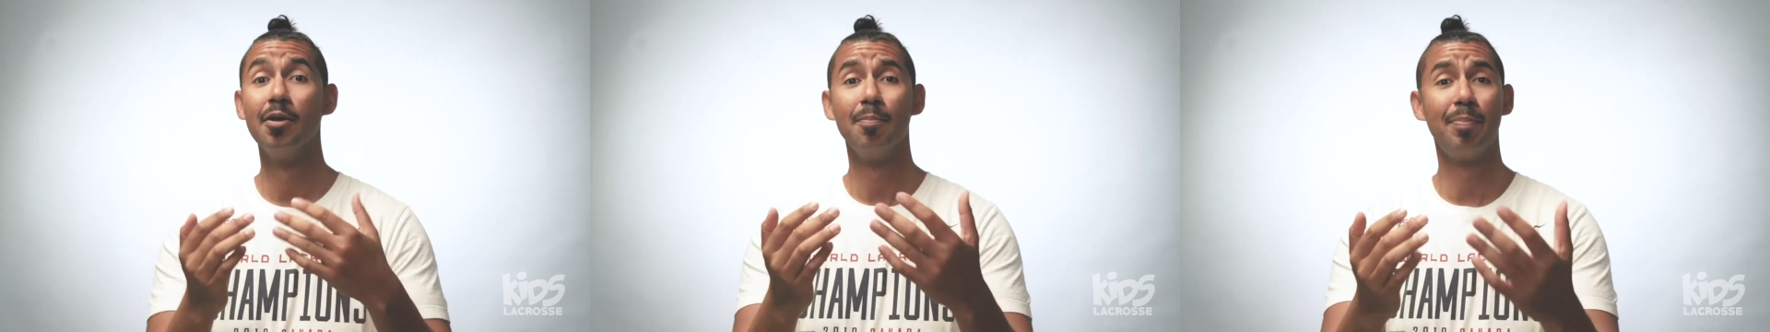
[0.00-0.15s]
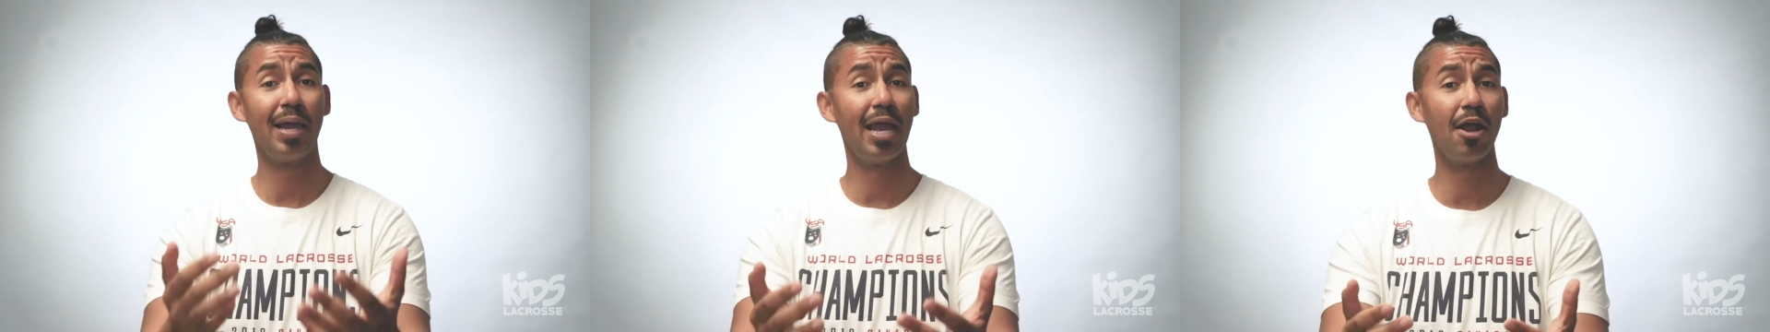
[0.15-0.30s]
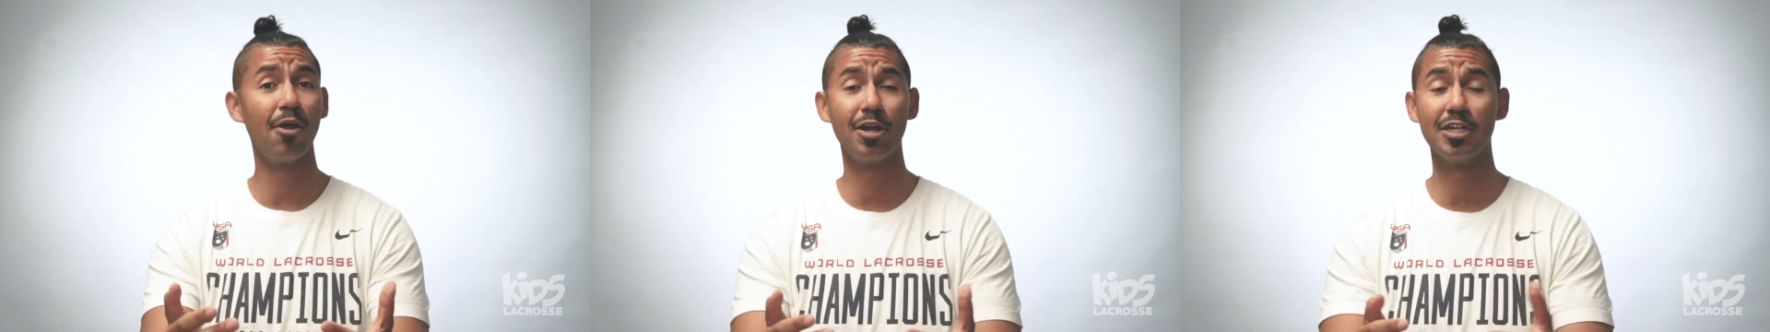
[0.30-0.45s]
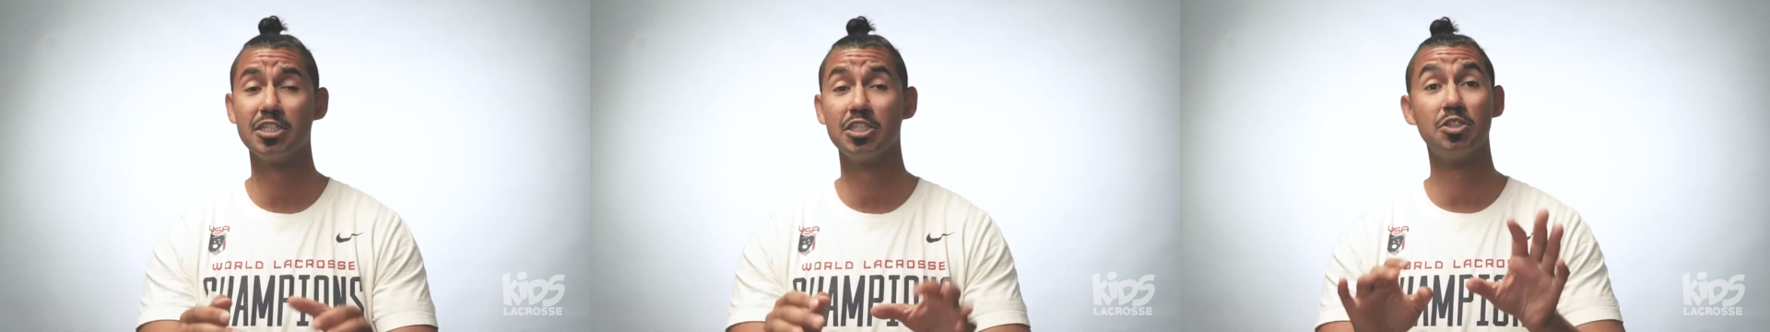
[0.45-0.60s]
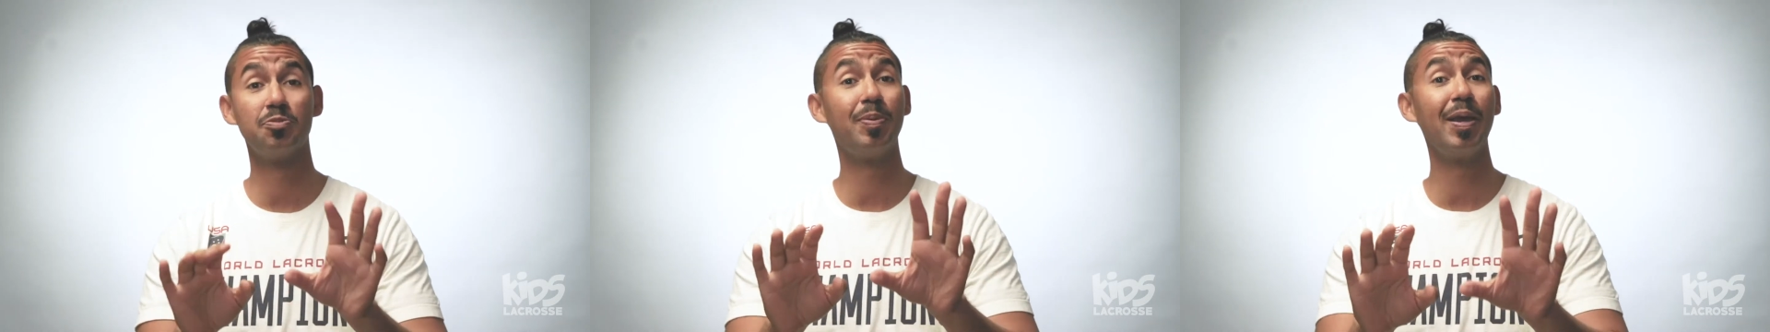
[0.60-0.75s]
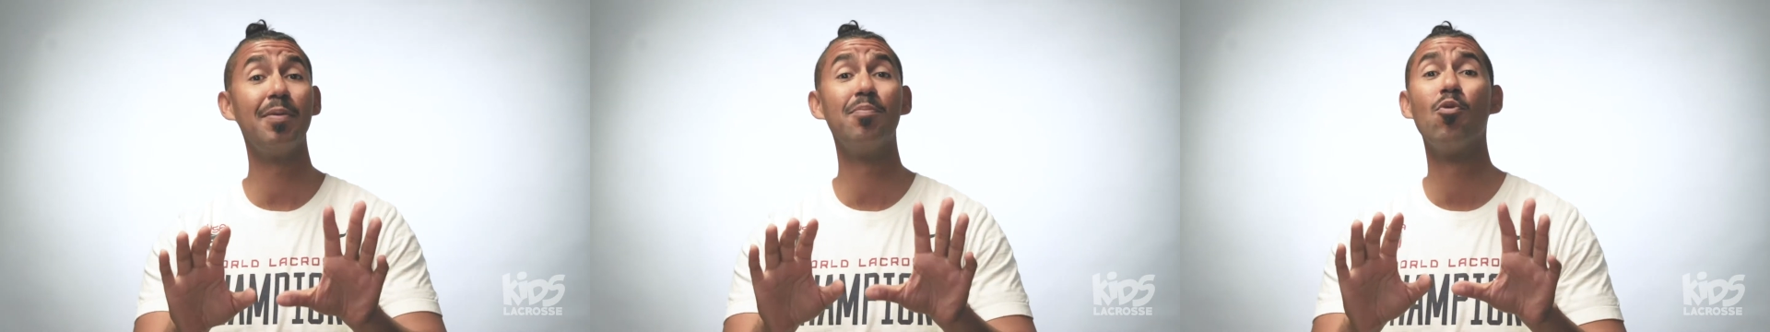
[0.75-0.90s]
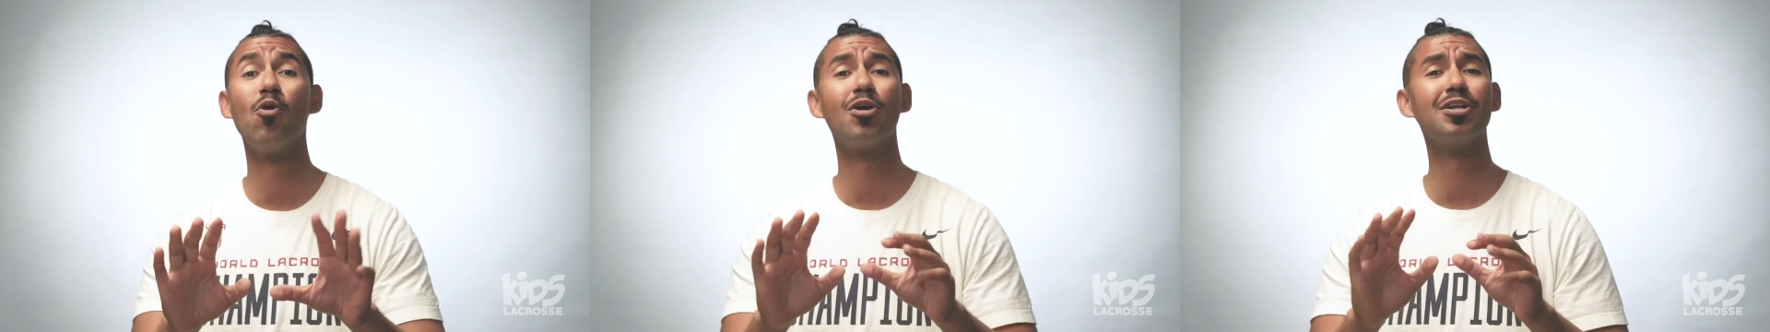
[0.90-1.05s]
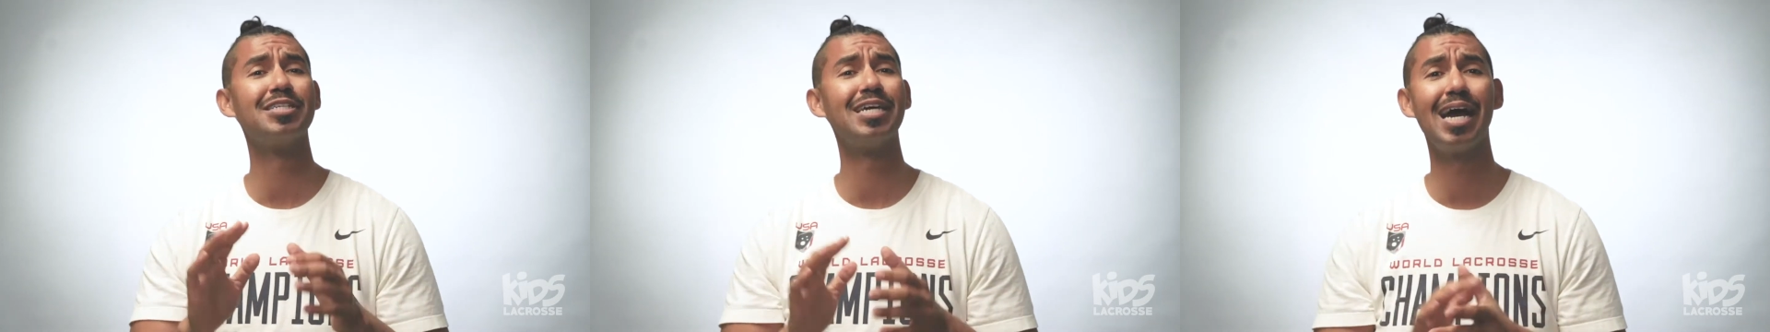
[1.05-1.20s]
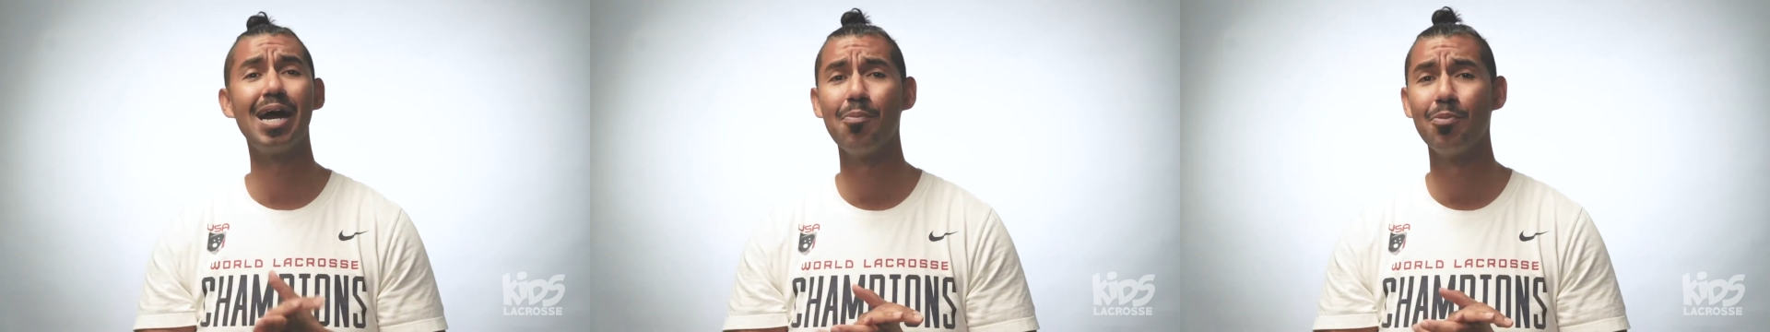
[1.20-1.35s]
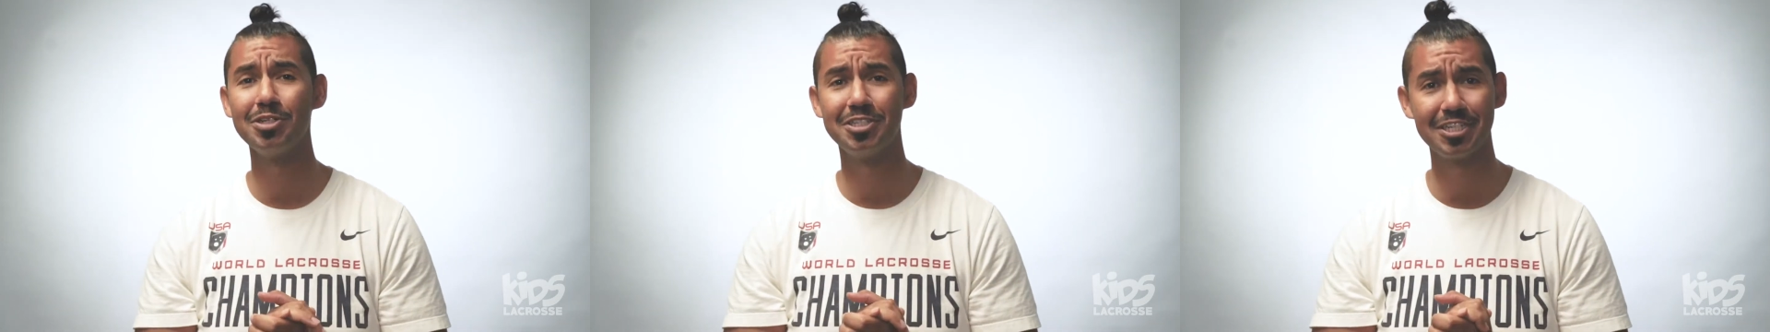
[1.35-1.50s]
Parents, spend more
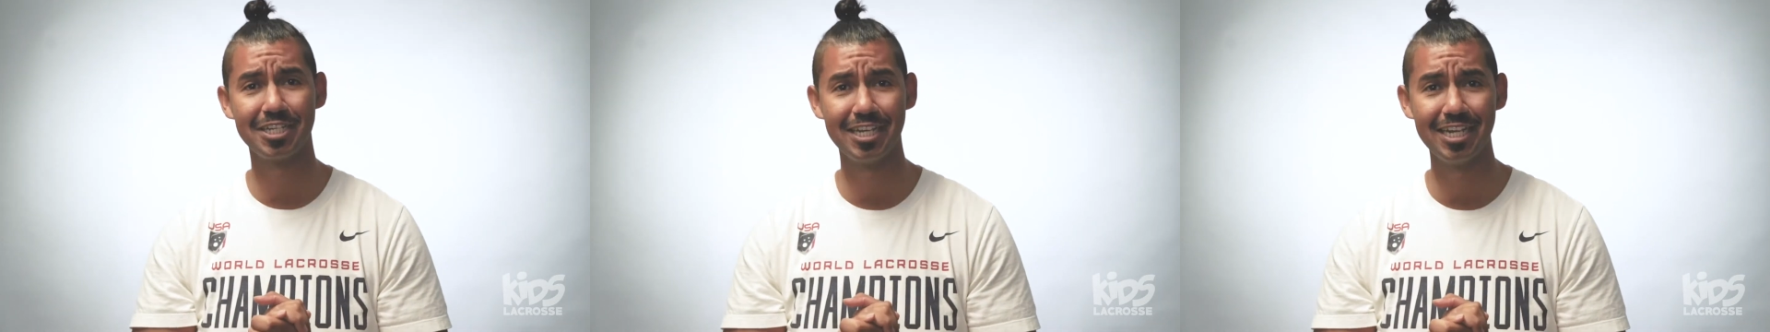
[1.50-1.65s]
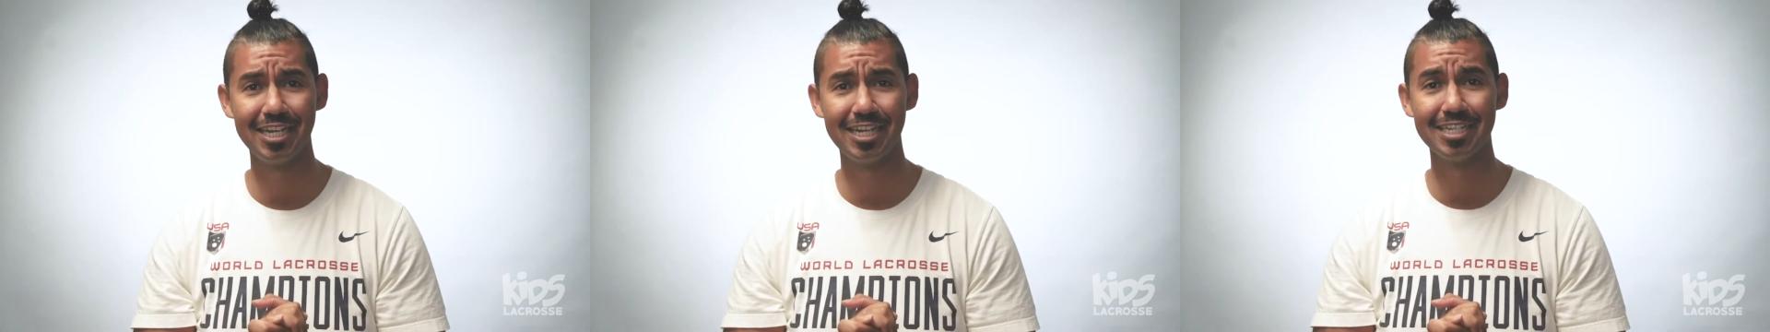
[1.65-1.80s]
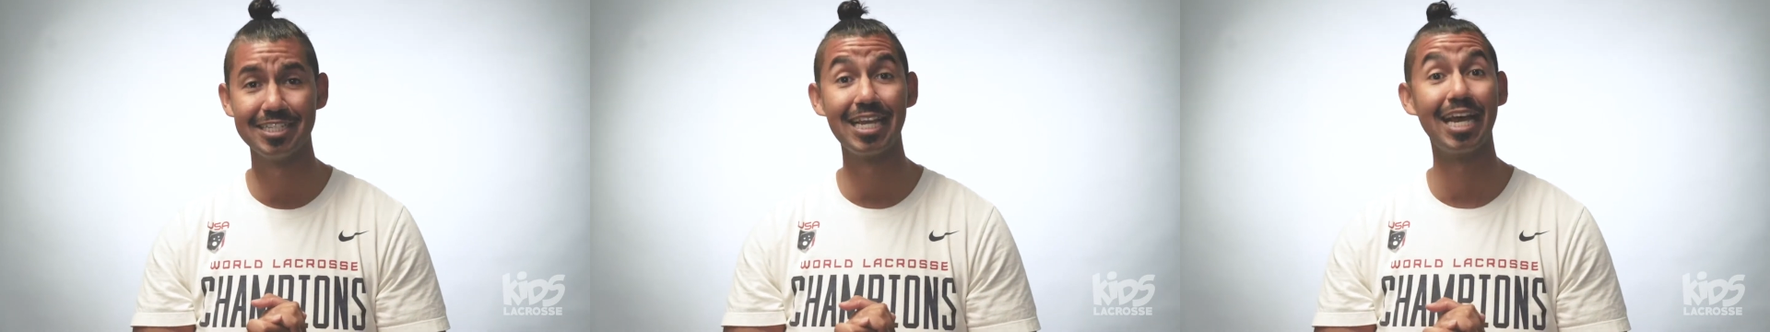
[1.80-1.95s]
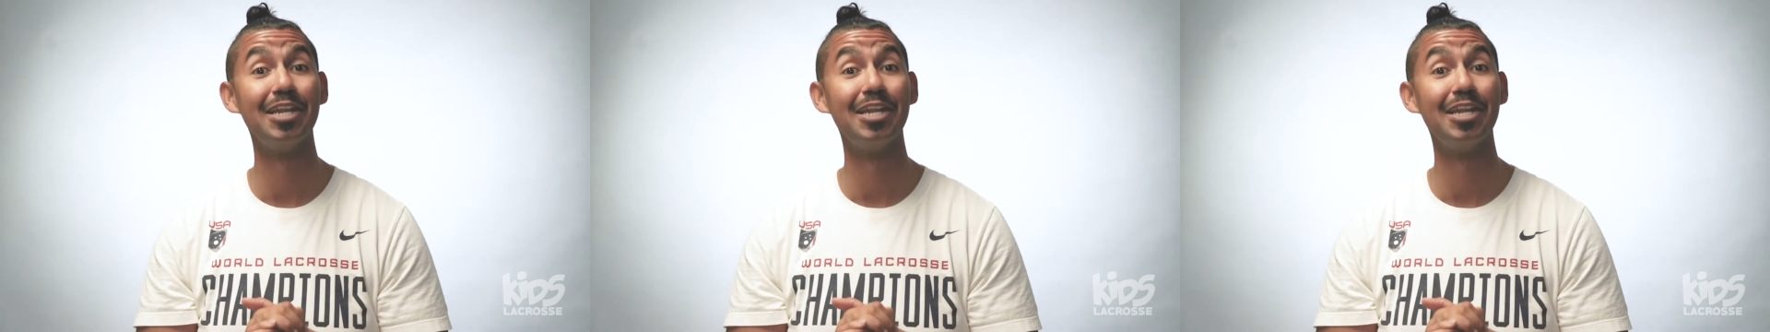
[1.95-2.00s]
time with your kids.